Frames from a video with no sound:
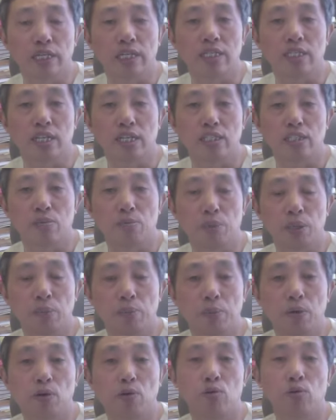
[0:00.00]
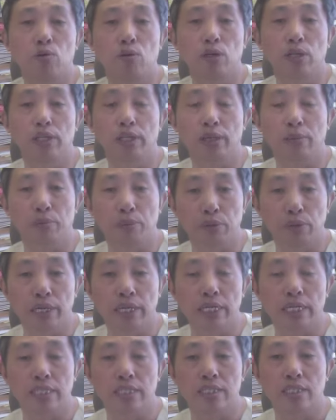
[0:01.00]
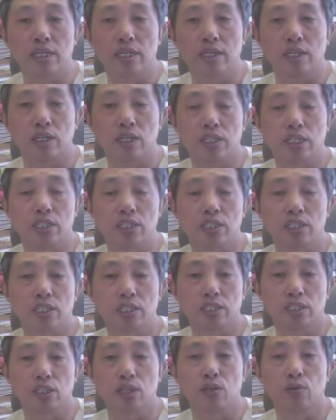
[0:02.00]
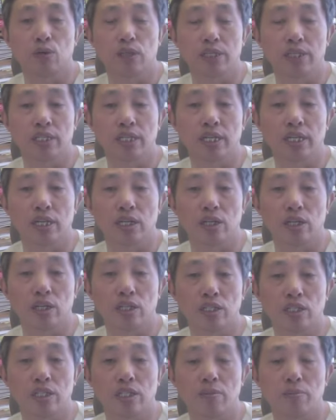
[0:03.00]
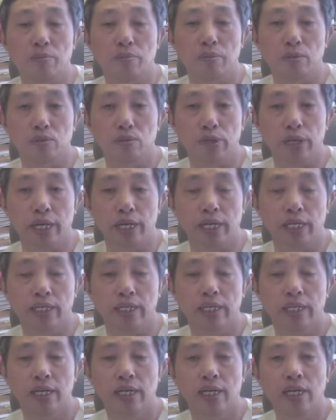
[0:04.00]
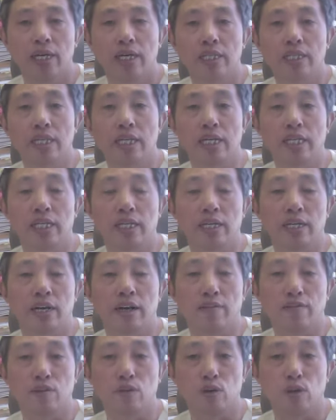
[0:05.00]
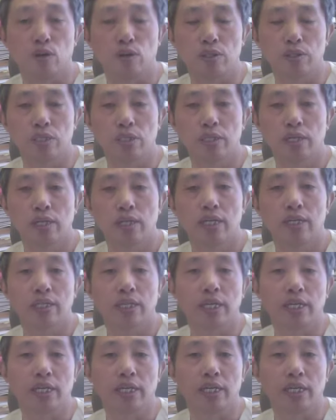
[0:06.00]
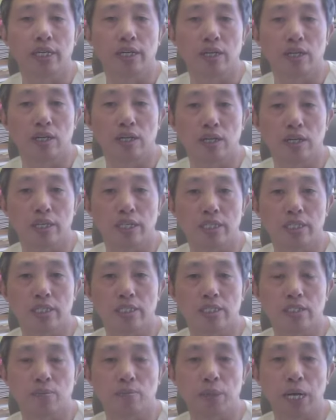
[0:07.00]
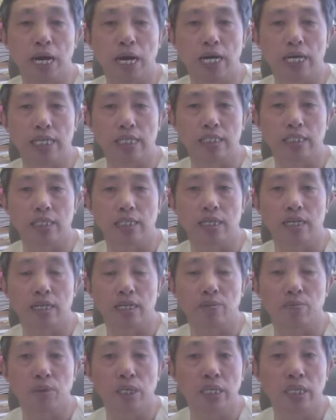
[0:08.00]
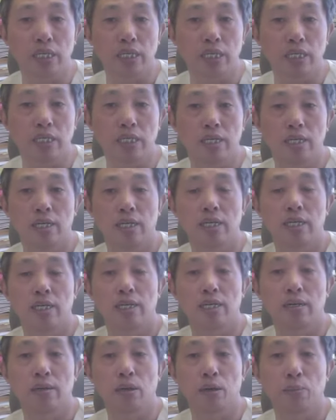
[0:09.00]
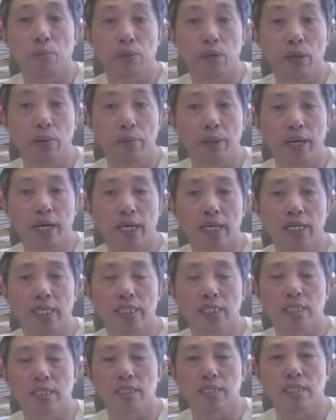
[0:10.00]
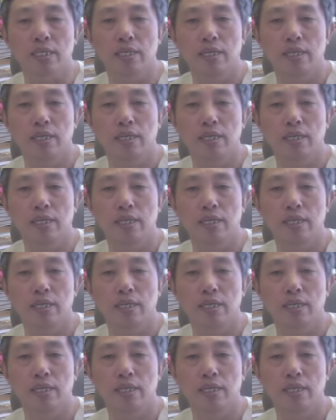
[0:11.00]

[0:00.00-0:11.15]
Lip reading: That's the people who are depressed, the artists. So what's the art they create? Then they, of course, the artist is balanced like me, pretty balanced.